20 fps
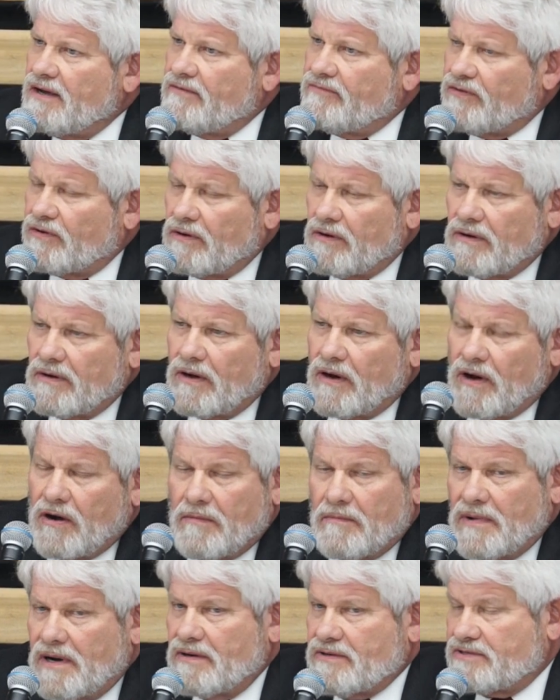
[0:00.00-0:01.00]
for
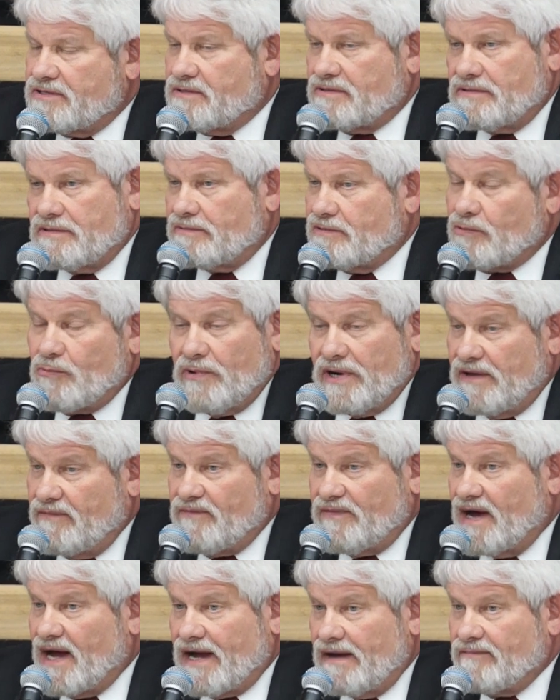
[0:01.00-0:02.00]
almost
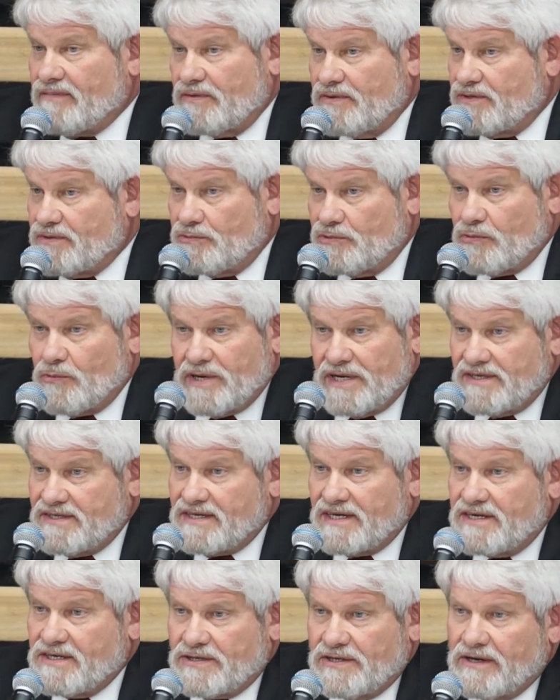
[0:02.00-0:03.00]
25 or
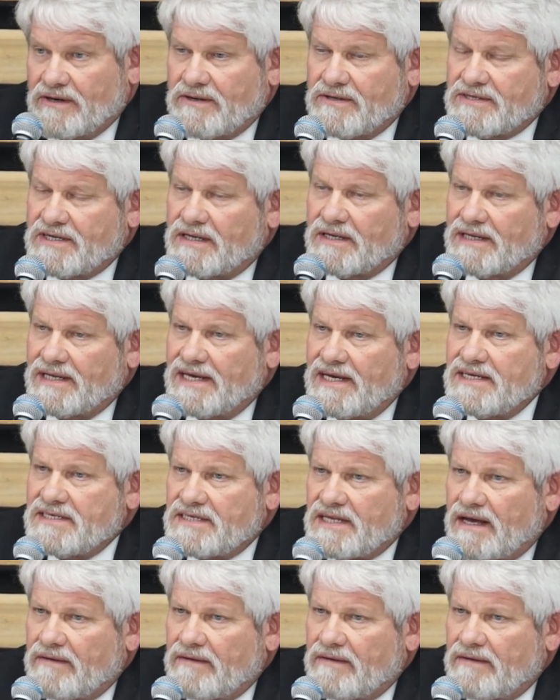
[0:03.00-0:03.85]
26 years at least.